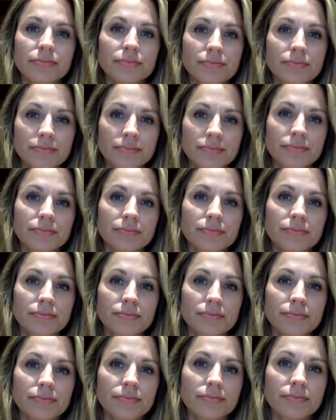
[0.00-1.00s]

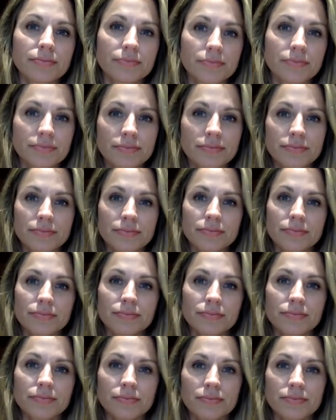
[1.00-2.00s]

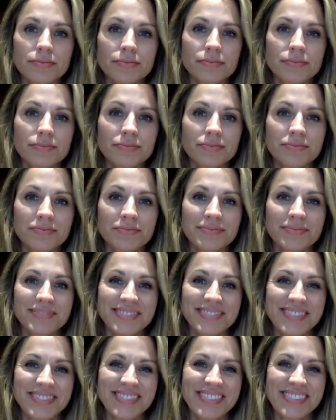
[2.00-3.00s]

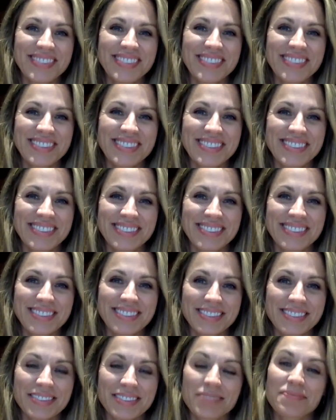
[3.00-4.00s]

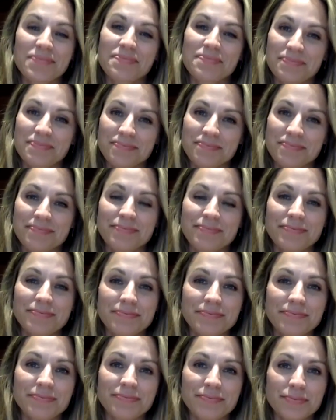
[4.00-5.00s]
(silent)